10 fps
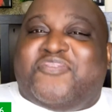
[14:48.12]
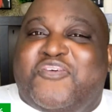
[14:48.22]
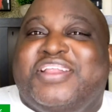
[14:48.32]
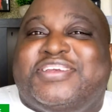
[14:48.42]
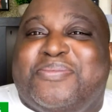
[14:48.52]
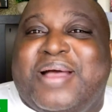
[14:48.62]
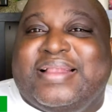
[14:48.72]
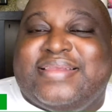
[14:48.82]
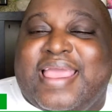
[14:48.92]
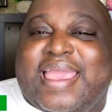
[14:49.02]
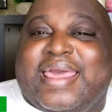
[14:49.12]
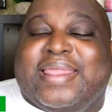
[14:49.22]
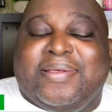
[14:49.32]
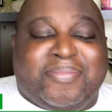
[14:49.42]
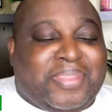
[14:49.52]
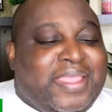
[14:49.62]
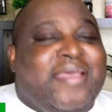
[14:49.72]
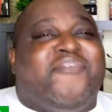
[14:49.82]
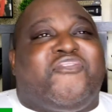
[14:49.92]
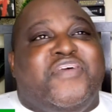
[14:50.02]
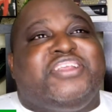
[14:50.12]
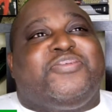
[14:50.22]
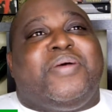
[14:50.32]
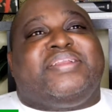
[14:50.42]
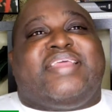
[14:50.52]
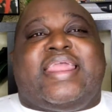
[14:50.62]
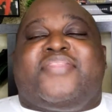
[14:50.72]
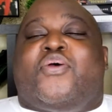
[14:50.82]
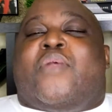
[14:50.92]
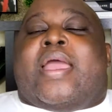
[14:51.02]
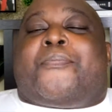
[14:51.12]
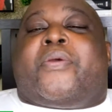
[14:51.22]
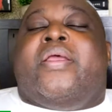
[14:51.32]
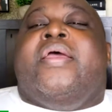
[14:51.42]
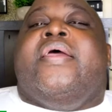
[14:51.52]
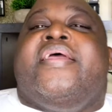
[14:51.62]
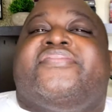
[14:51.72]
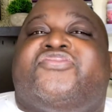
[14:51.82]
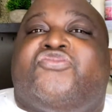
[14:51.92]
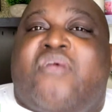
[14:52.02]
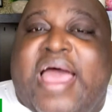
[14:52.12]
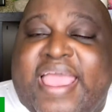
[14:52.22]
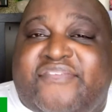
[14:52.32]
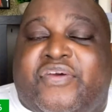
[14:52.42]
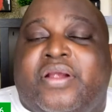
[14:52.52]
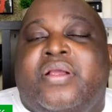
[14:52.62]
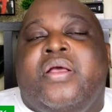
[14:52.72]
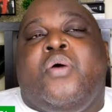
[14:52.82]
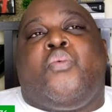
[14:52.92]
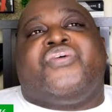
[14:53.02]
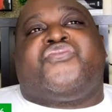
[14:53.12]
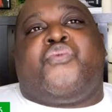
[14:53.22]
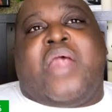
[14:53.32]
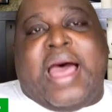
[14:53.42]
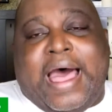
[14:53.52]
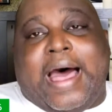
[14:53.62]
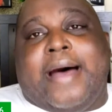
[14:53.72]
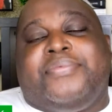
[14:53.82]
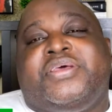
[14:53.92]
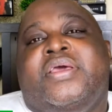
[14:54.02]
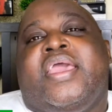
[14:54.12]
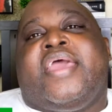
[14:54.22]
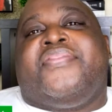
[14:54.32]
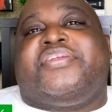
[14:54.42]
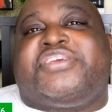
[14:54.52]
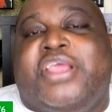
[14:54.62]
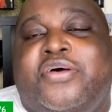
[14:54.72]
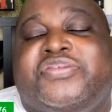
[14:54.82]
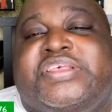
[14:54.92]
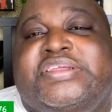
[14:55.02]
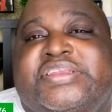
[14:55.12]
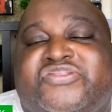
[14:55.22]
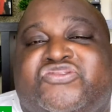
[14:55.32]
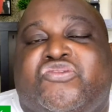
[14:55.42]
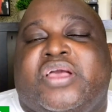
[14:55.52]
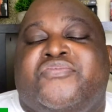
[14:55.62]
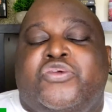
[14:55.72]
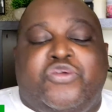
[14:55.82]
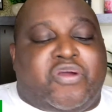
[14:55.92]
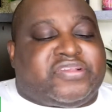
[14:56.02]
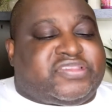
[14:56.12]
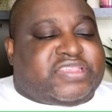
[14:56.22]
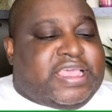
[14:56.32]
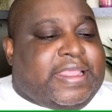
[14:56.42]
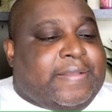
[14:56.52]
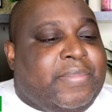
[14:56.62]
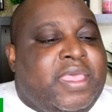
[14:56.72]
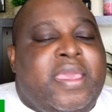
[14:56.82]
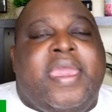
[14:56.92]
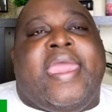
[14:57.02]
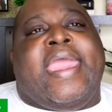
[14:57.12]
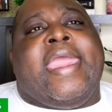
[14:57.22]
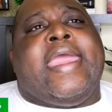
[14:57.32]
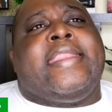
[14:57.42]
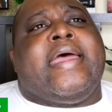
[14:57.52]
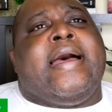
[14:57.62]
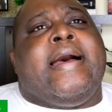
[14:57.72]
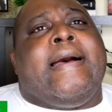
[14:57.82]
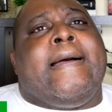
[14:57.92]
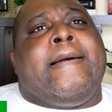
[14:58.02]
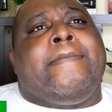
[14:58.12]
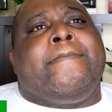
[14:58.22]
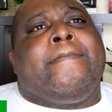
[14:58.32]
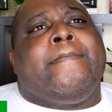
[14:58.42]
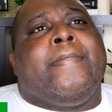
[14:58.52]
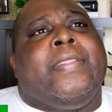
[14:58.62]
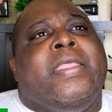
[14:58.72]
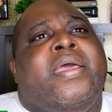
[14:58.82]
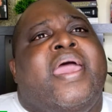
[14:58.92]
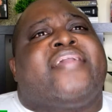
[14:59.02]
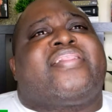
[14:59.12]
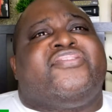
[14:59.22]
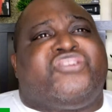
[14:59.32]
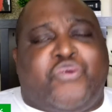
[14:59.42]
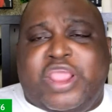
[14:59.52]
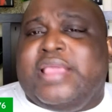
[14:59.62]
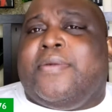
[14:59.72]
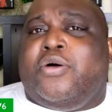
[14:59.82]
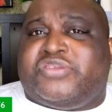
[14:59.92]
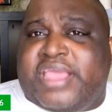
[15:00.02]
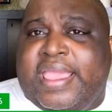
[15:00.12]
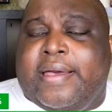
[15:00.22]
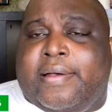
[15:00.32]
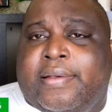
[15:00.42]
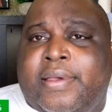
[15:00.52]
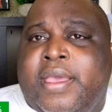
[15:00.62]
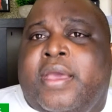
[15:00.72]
French Montana, the rapper, his driver was robbed in the Chelsea district of New York City, and at the Dream Hotel.